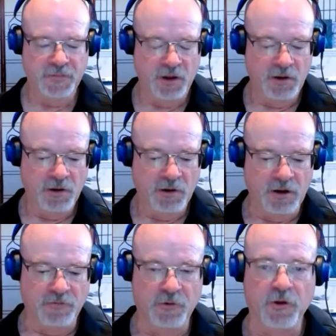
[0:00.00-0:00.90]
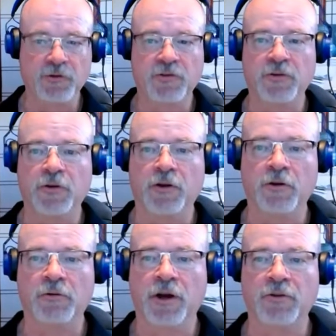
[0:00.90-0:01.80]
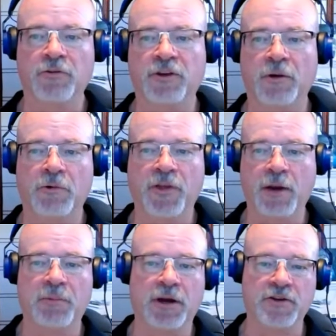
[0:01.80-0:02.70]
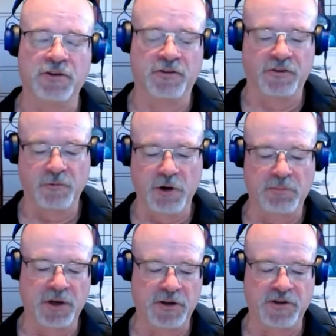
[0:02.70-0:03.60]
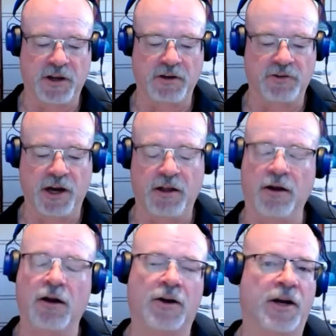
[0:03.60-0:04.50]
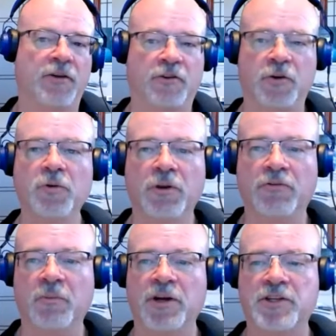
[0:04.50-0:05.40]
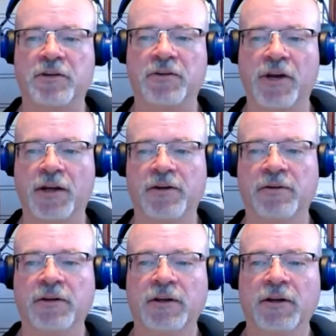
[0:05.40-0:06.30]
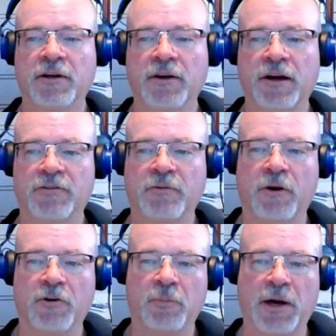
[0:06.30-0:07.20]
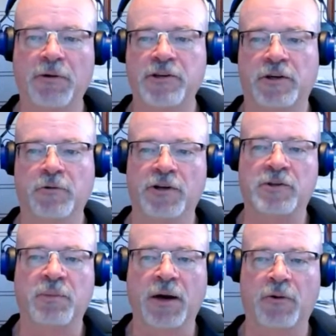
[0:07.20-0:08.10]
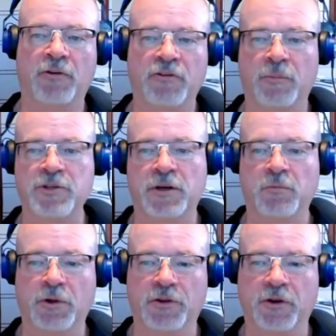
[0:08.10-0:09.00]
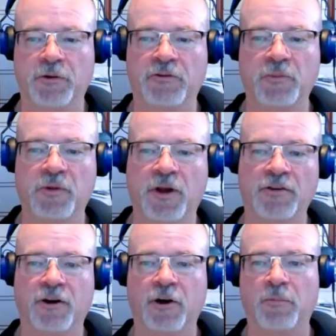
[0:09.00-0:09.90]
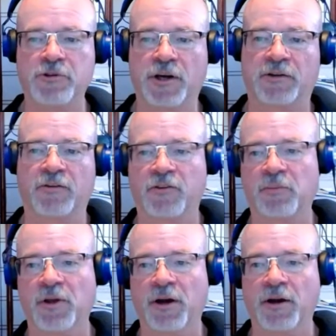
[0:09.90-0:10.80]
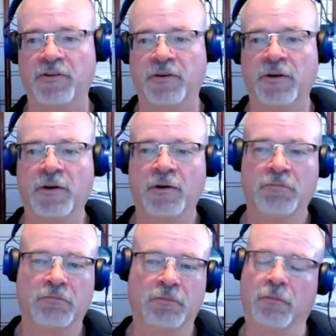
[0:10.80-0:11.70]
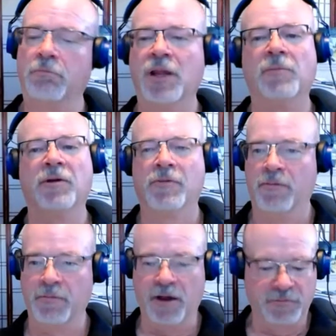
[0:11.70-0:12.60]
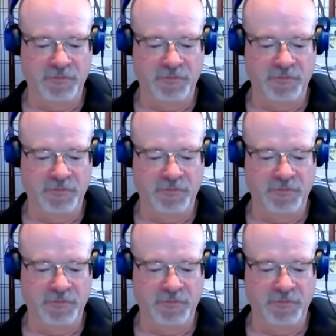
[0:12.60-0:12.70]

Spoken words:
Mm-hmm. And for those of you that don't understand what that page is, it's a web page that has got all kinds of cool information and data as far as power generation, power consumption, what the current supplies are, projected supplies, blah, blah, blah, blah,